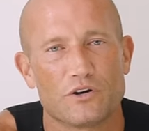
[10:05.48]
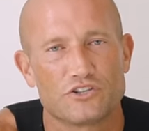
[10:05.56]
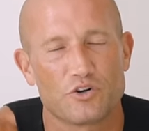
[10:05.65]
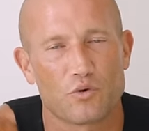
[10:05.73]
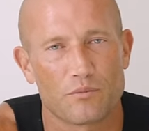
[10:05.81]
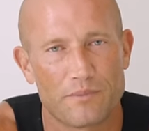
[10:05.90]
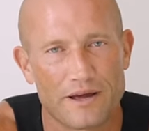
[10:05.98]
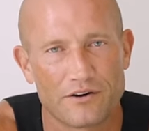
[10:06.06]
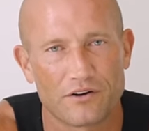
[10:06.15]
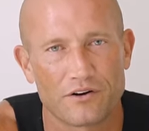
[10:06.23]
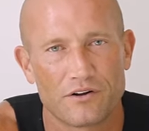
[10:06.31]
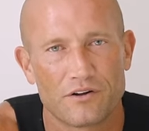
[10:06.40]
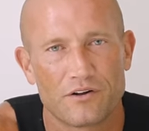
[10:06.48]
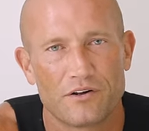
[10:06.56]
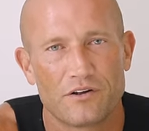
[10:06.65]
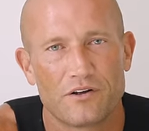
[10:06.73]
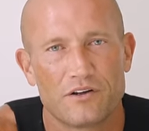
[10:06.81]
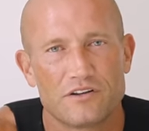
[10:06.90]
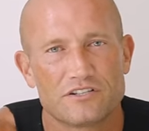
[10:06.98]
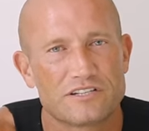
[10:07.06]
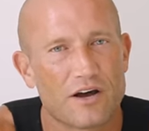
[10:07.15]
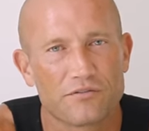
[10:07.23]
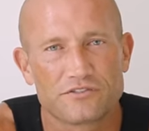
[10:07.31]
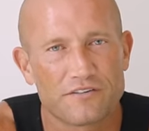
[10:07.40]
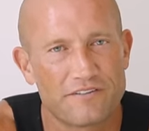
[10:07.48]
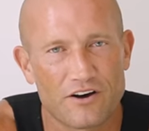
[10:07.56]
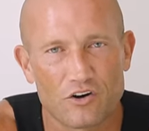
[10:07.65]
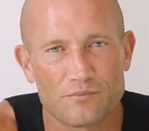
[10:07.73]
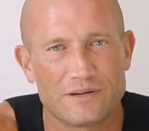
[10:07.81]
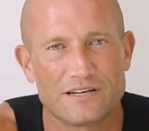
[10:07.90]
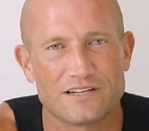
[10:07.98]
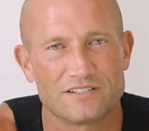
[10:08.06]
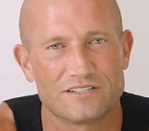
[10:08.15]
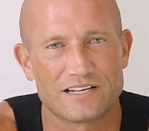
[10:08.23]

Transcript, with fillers: Wish you were better. Self development is